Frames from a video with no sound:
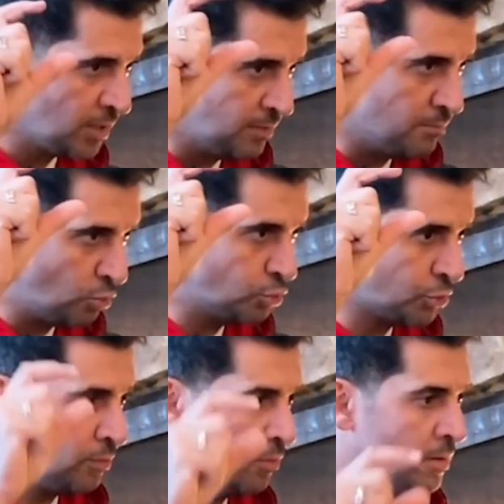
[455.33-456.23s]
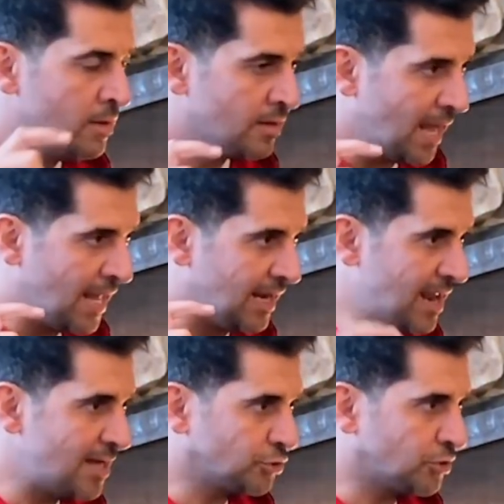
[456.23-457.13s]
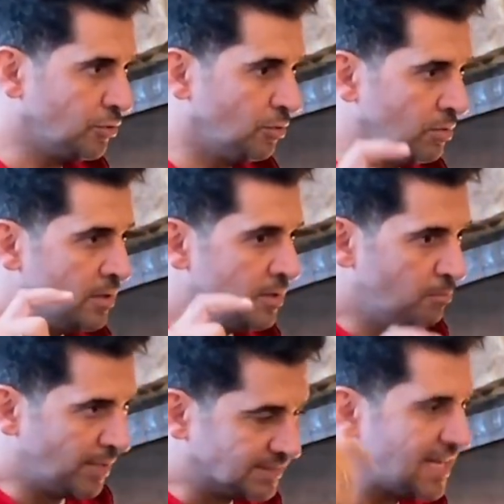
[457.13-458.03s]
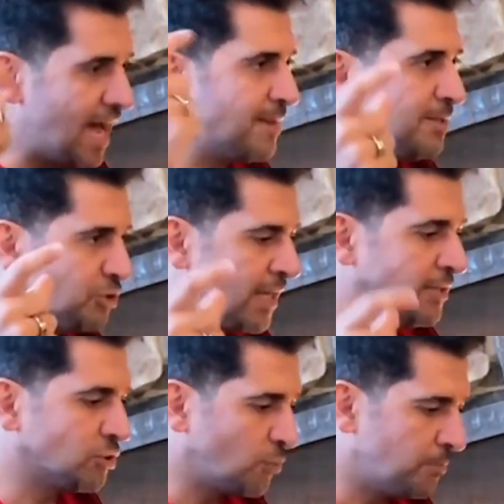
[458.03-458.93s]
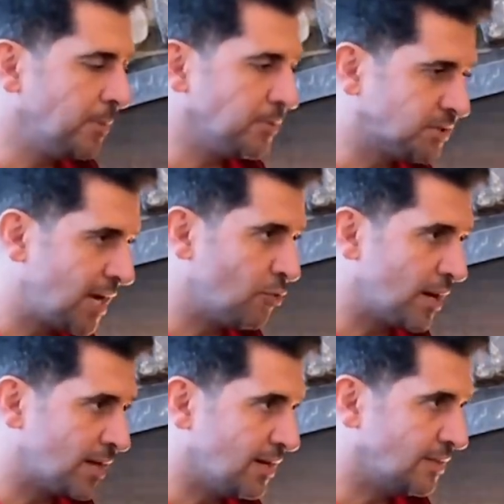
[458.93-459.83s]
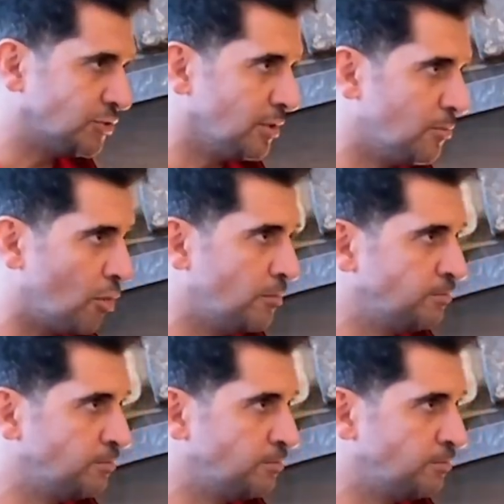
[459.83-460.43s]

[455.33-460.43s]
Emotional and logical, but it's gotta be changes where people say, I don't recognize you anymore.